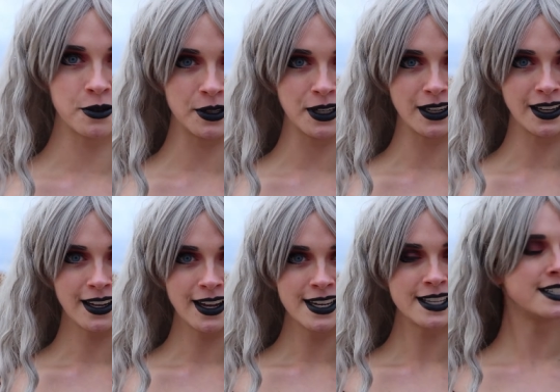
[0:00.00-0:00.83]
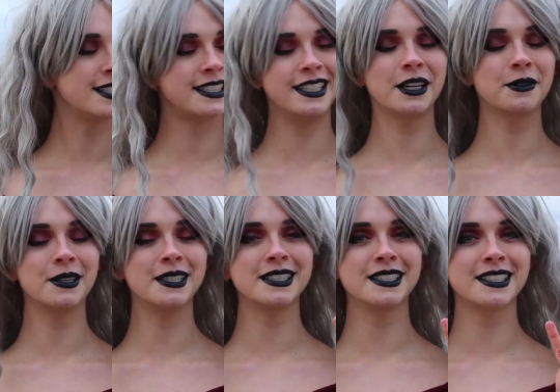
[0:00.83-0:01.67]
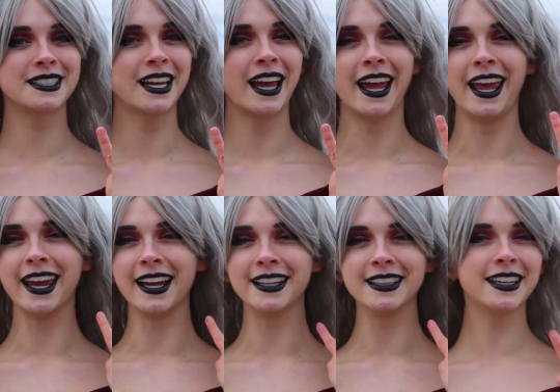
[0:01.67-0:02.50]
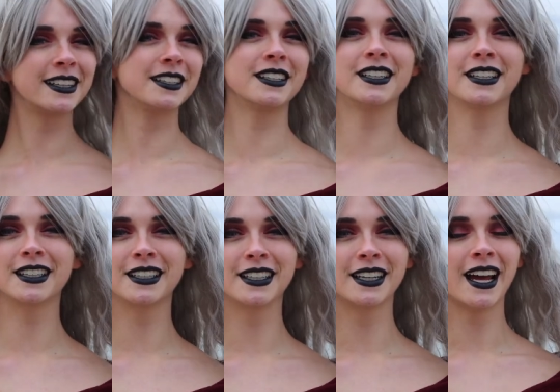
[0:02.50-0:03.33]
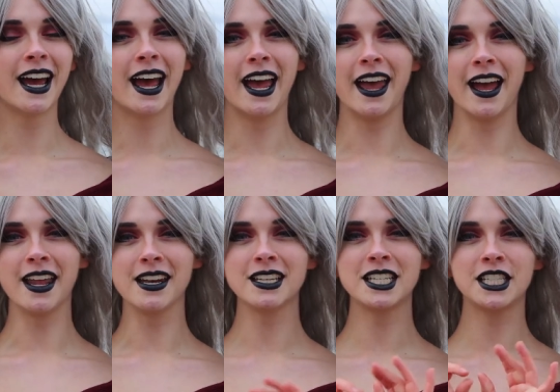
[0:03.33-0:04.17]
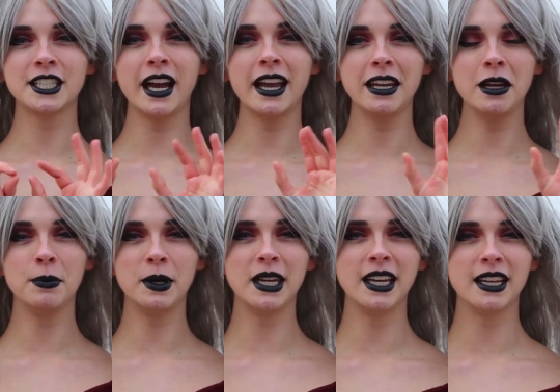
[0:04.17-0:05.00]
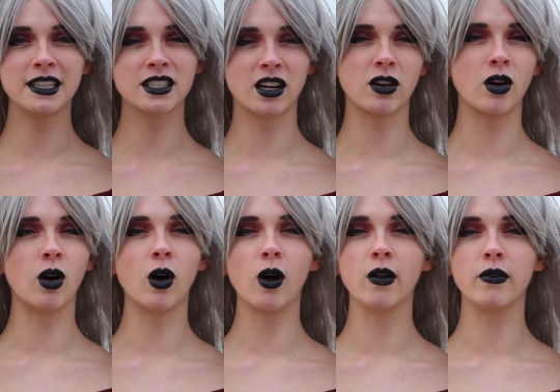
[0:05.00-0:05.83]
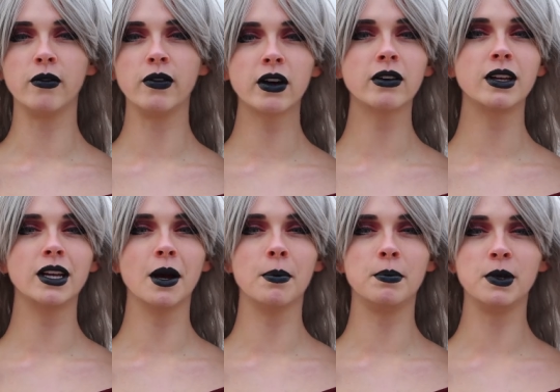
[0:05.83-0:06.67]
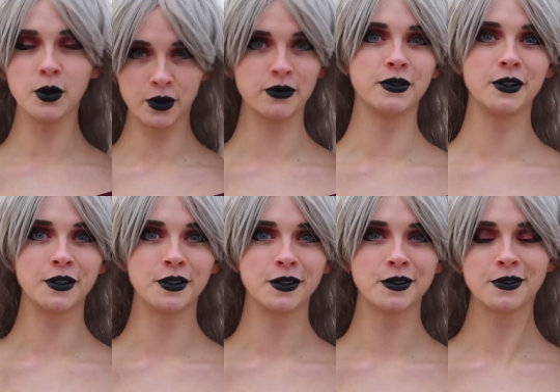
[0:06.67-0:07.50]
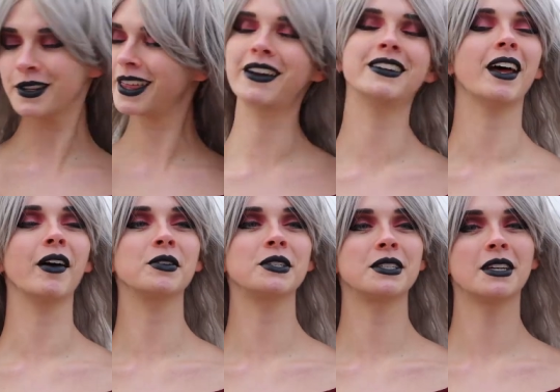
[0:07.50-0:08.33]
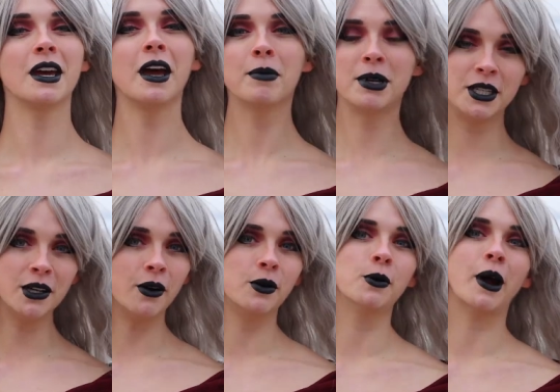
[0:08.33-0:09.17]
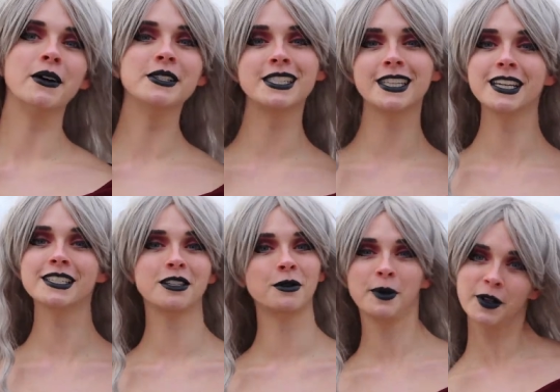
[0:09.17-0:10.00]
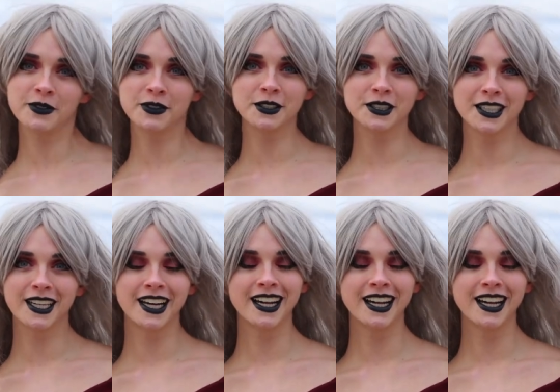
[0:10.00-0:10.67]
three, sequins and glitter and shiny beads are all very beautiful, without a doubt. But you know who else thinks they're beautiful?